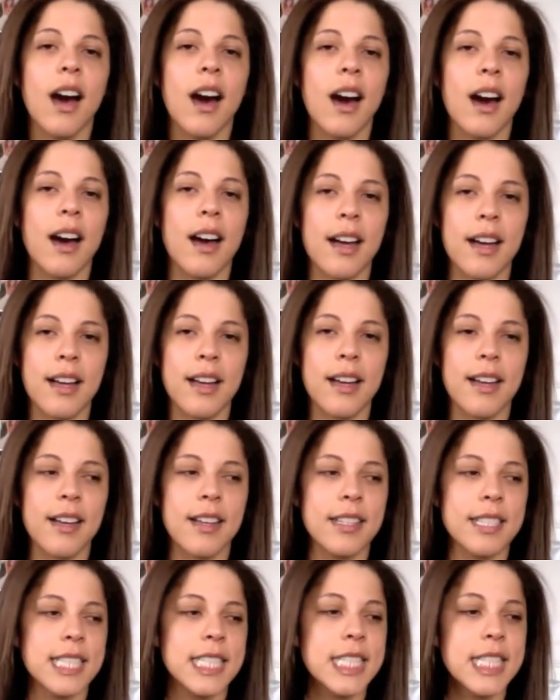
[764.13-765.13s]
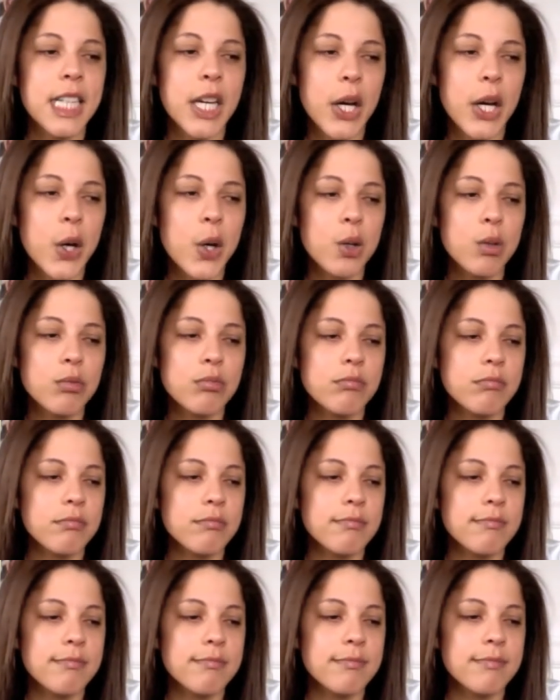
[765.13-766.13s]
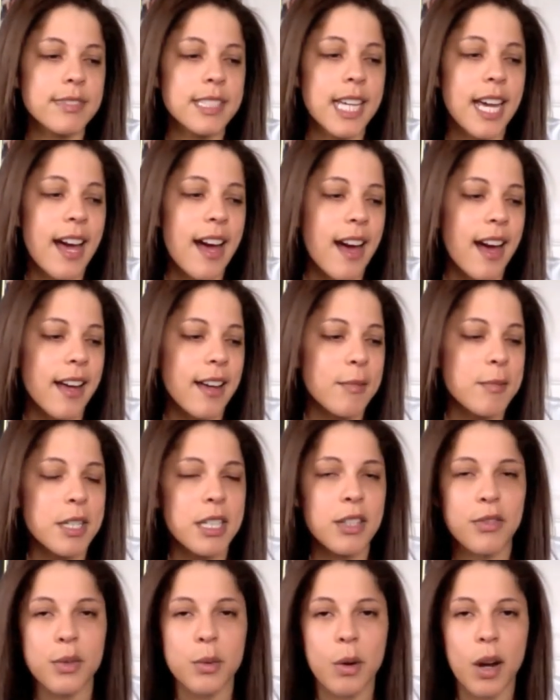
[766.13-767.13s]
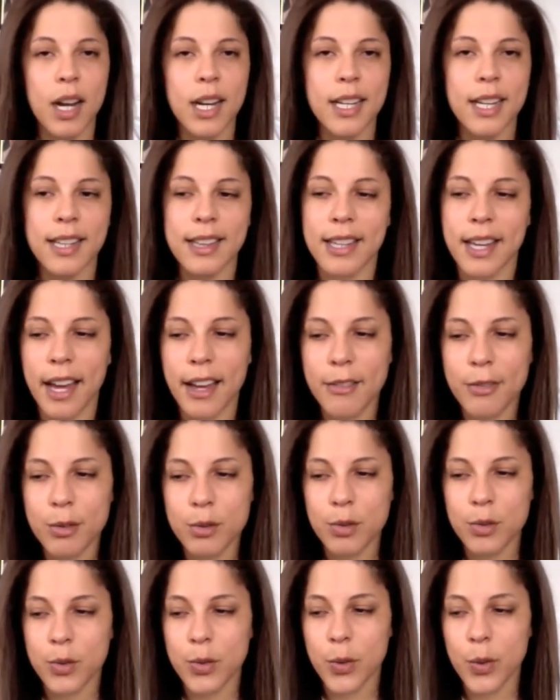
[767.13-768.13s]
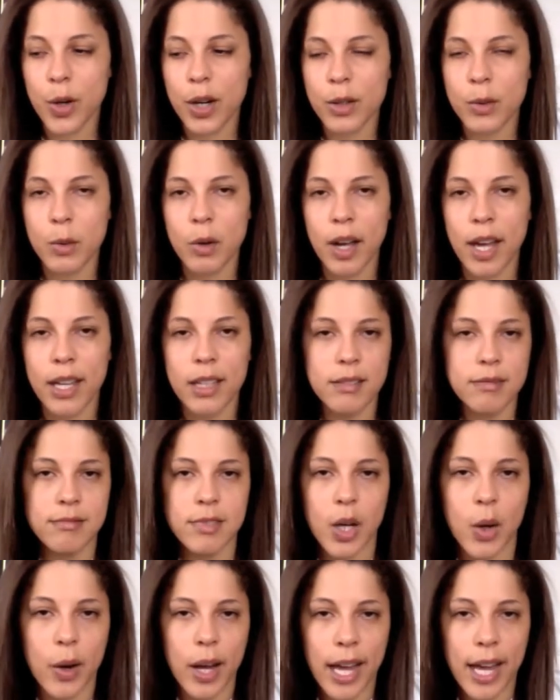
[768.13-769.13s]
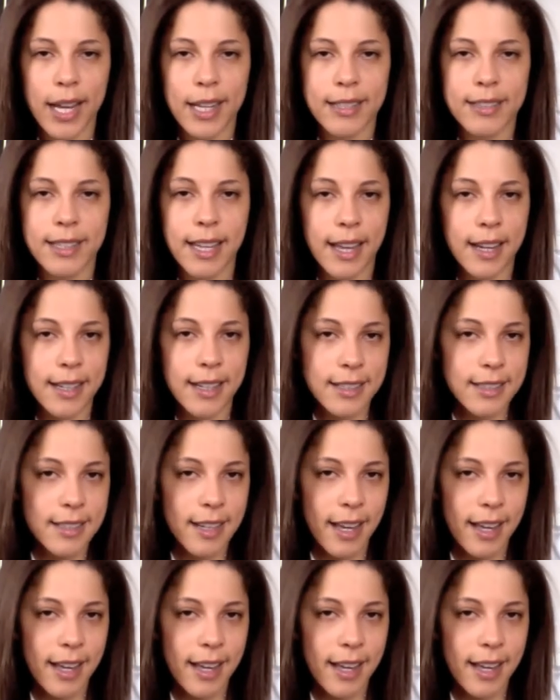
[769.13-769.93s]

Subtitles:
So yeah, I mean, if you want to get the iPhone 4 in white, go ahead, get it.